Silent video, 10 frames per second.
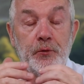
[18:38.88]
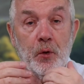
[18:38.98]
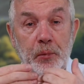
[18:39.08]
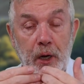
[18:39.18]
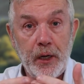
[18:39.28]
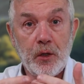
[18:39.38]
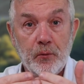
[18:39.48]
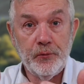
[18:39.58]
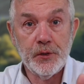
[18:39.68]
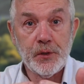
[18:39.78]
planning your
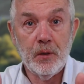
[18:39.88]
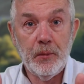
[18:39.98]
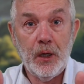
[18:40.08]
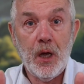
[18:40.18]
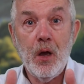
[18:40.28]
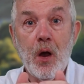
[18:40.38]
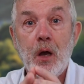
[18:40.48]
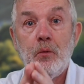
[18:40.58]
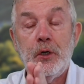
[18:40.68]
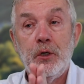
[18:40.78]
first Camino, I
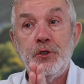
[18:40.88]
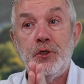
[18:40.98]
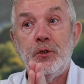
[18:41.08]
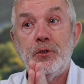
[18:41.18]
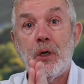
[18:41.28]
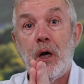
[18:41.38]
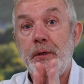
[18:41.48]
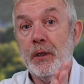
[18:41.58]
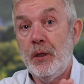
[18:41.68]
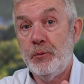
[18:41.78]
would urge you to
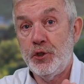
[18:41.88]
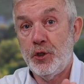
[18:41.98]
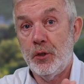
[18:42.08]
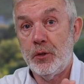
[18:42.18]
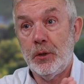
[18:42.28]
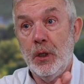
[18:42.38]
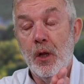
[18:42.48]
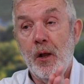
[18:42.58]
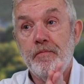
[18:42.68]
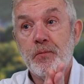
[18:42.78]
either keep a journal
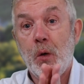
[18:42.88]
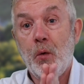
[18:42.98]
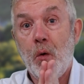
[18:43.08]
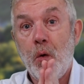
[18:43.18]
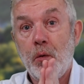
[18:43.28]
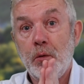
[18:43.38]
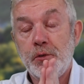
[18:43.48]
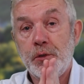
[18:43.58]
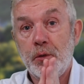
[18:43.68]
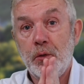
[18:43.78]
or
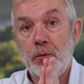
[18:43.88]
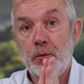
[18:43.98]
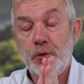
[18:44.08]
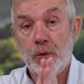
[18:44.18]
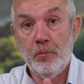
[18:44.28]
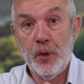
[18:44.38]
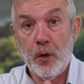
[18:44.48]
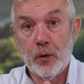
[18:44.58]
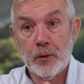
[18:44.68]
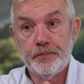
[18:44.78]
to do a
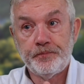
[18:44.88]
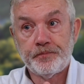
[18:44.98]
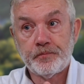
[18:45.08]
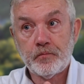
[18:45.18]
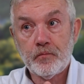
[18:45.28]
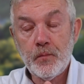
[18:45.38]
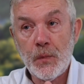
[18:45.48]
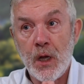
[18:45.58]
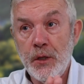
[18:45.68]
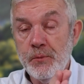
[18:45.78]
blog.
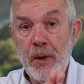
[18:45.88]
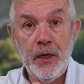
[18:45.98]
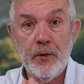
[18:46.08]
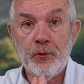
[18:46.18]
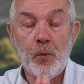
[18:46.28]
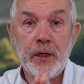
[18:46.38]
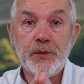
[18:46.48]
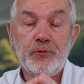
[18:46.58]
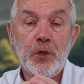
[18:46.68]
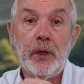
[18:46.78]
And there's many different ways
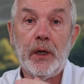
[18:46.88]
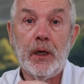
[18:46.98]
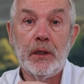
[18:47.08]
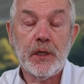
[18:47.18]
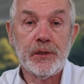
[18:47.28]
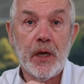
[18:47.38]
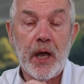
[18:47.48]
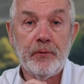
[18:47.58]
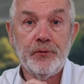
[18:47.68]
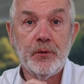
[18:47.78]
of doing it. It doesn't
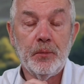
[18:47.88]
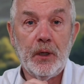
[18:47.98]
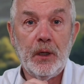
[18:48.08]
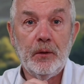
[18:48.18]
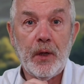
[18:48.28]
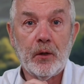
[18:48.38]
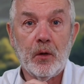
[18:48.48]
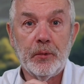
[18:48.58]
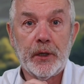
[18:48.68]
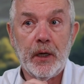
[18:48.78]
have to be that
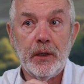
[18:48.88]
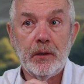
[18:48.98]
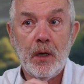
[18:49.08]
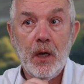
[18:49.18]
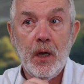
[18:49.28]
complicated.